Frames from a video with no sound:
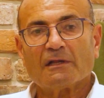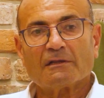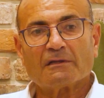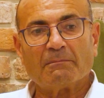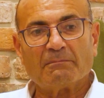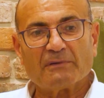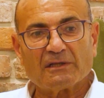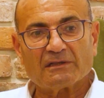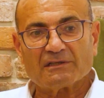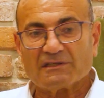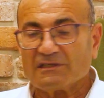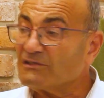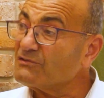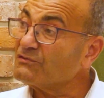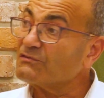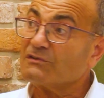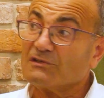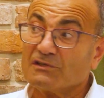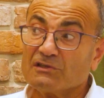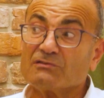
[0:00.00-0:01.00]
The Middle
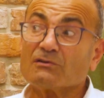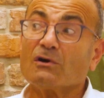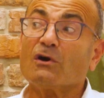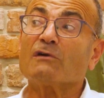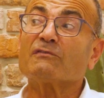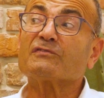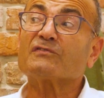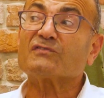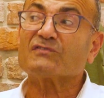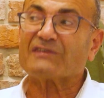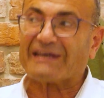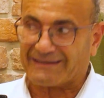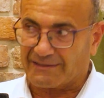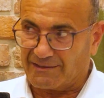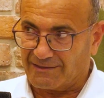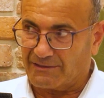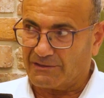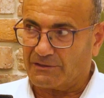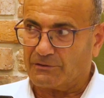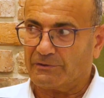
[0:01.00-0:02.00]
East is of
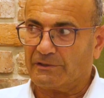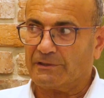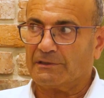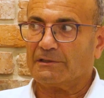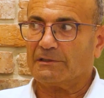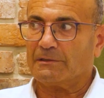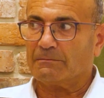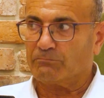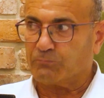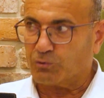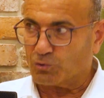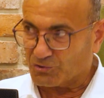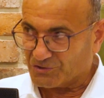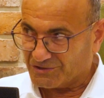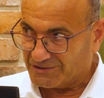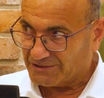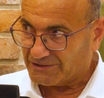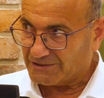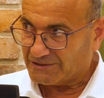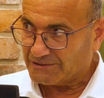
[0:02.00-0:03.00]
secondary
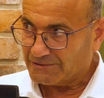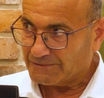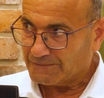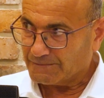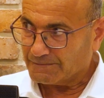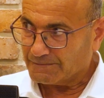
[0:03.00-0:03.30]
importance.